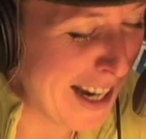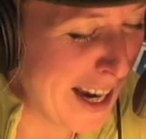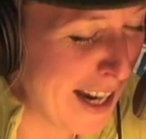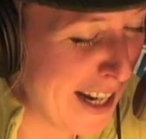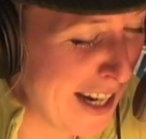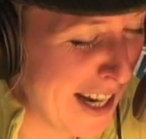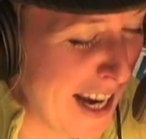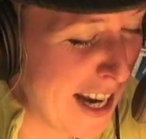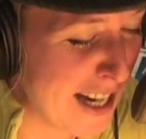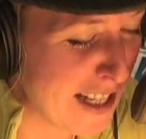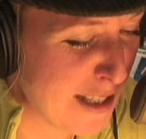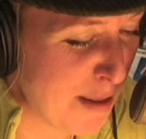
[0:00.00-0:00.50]

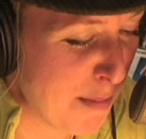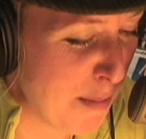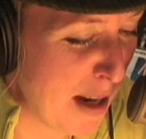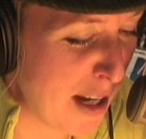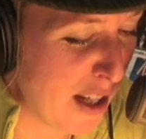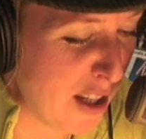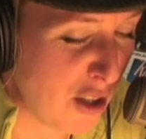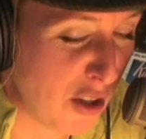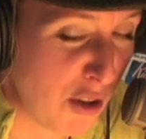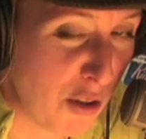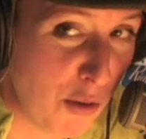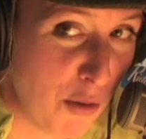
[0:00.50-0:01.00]
I hate to
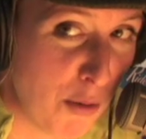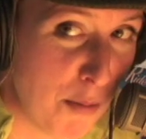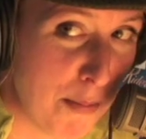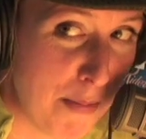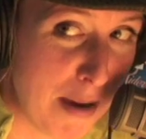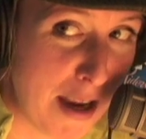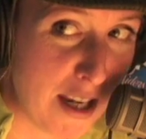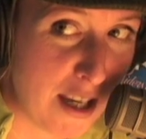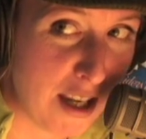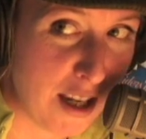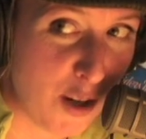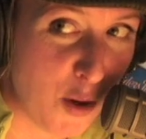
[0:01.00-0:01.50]
make
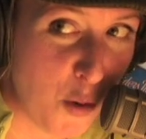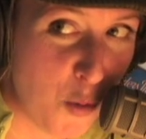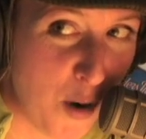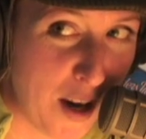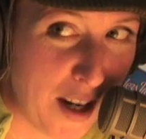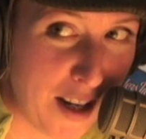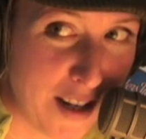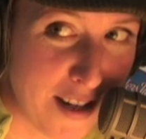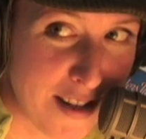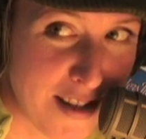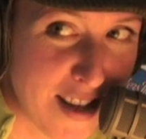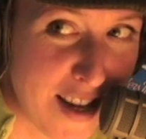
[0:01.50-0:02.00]
it
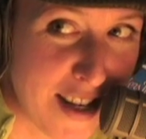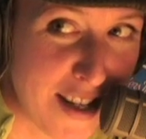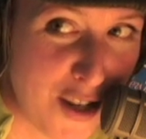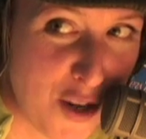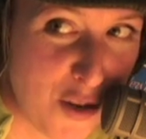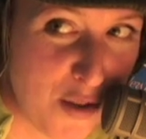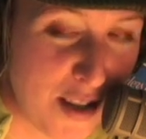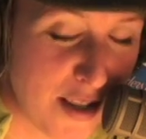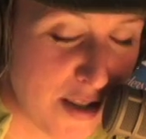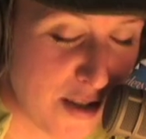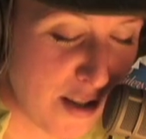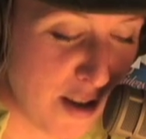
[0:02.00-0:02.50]
quick because I
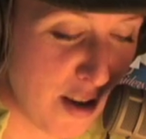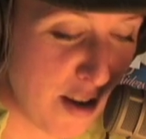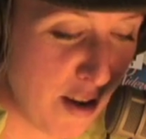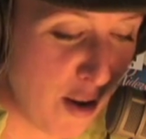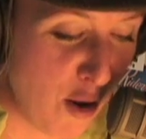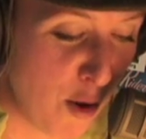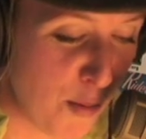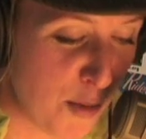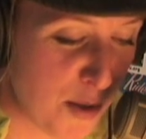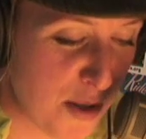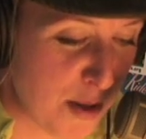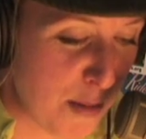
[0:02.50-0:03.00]
know that's
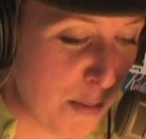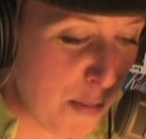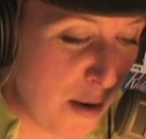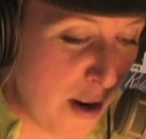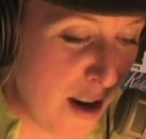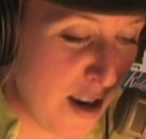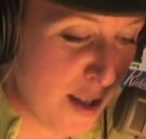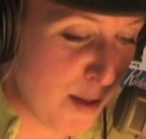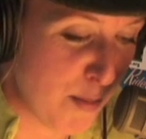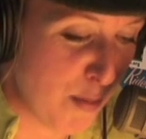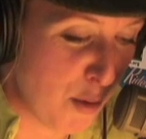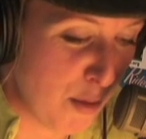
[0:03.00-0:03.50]
almost
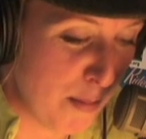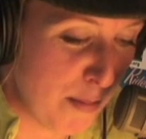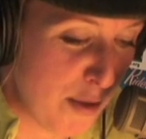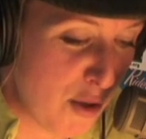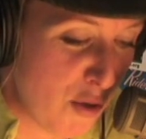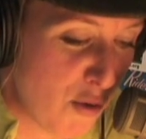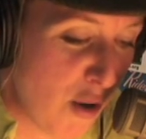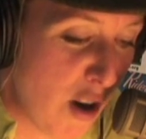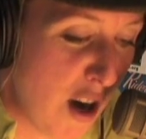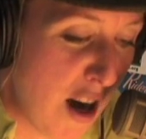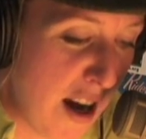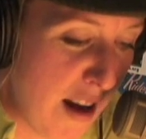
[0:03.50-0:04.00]
impossible, but
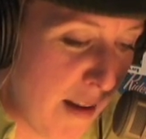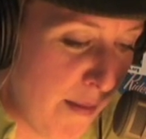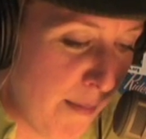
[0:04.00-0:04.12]
try.